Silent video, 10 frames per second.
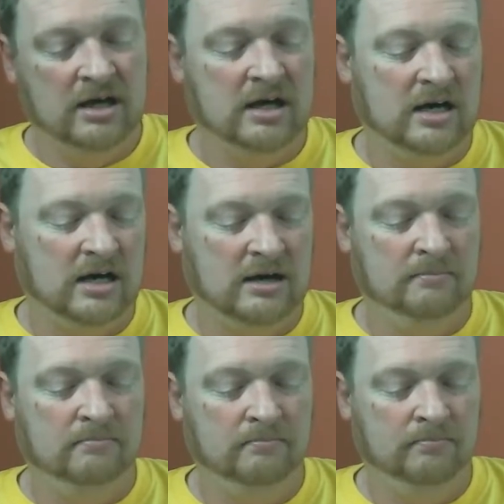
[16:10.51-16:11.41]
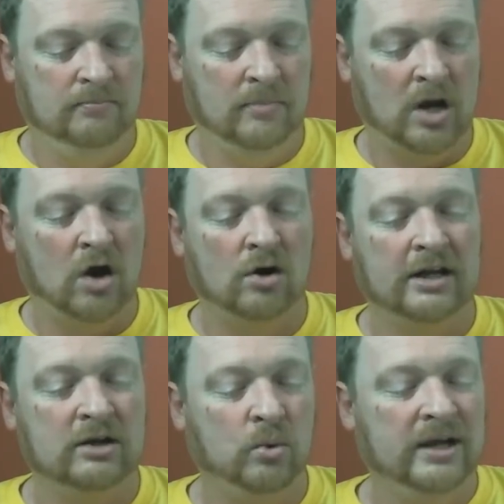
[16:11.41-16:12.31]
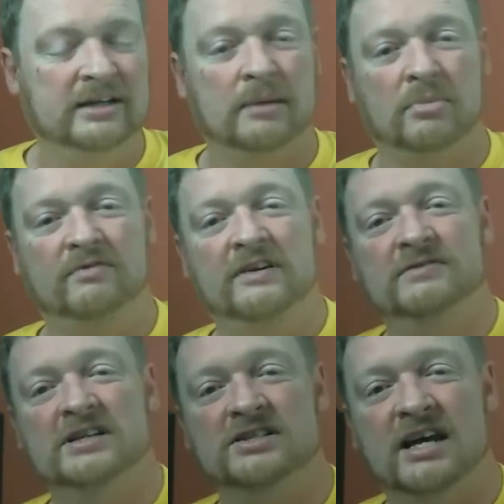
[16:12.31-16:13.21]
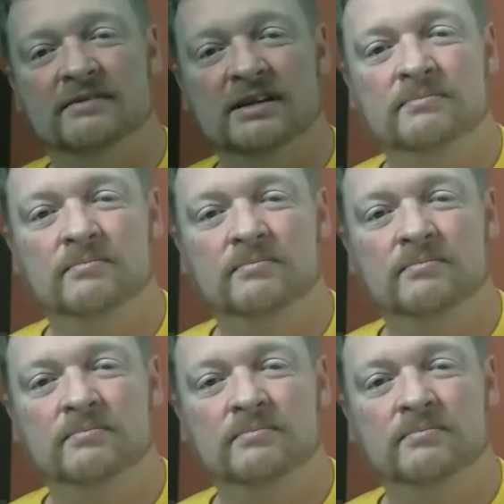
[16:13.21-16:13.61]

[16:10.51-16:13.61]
Harley Quinn number 57.